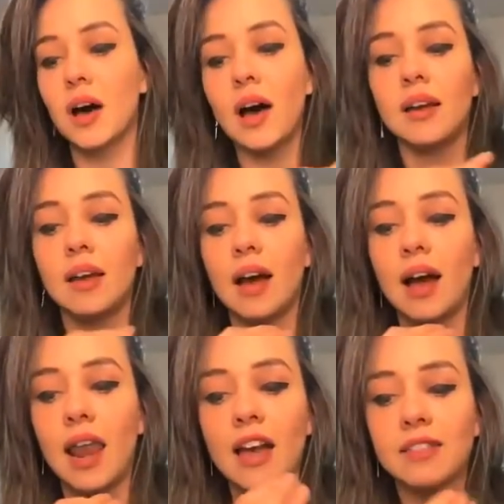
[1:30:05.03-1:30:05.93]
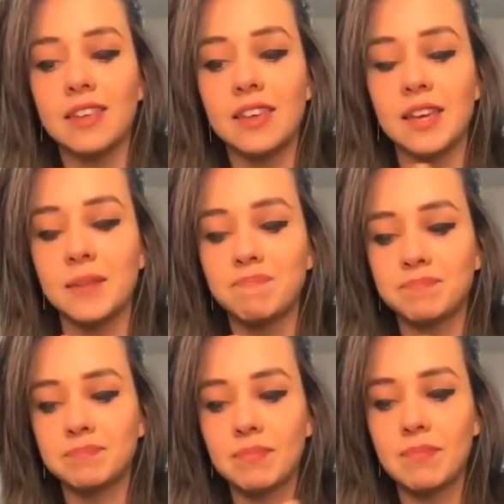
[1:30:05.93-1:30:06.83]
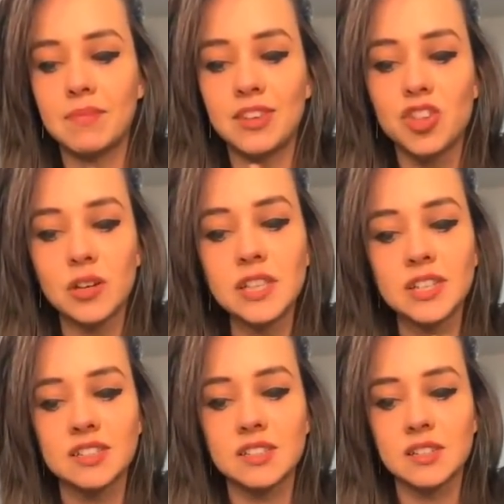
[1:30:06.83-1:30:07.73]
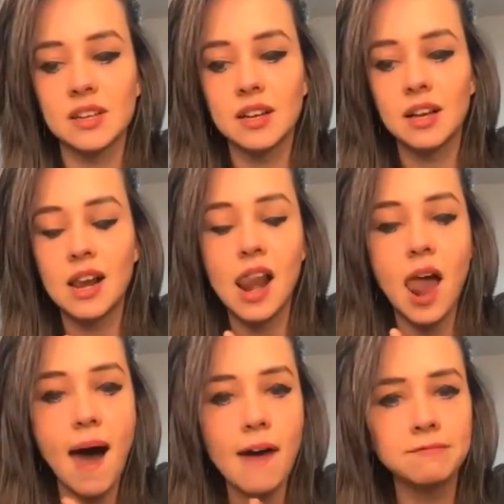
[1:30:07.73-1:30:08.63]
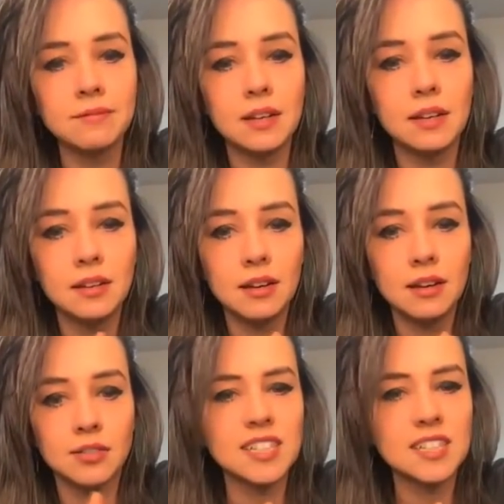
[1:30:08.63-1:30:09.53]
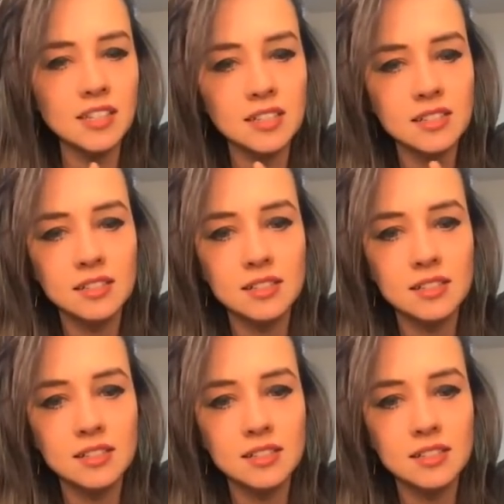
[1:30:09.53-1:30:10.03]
I like the children's laugh, risas.